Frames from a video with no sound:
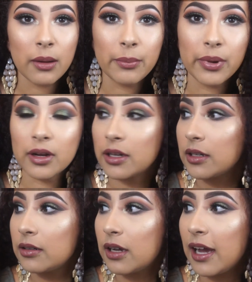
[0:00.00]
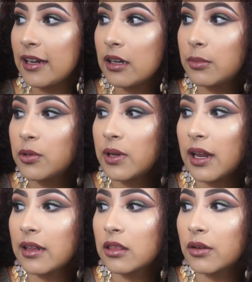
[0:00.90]
but I ended up doing
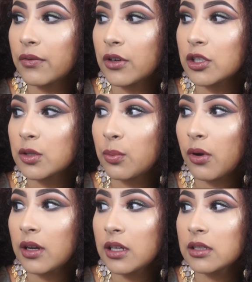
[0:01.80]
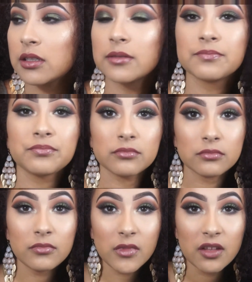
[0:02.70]
like the first products
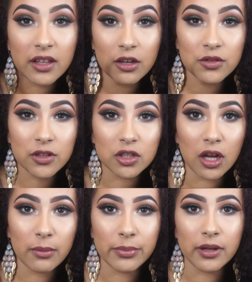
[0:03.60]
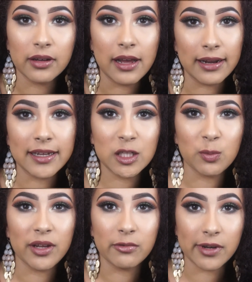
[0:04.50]
that I used for the top, but I
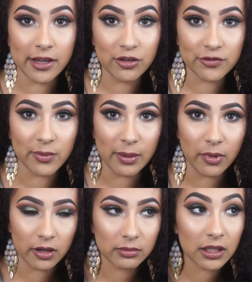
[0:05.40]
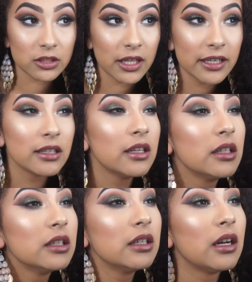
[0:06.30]
explained what I used for my bottom lash line.
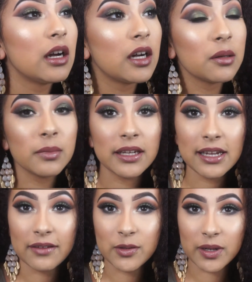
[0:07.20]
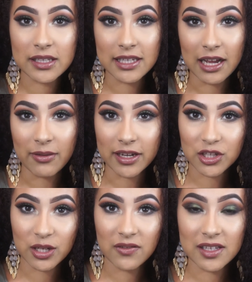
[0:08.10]
And yeah, if you want to see how I
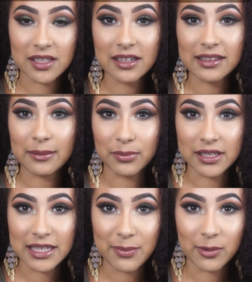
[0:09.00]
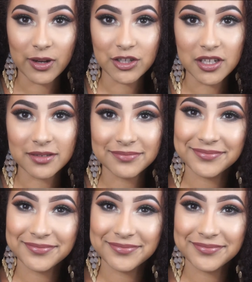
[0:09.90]
achieve this look, then please keep on watching.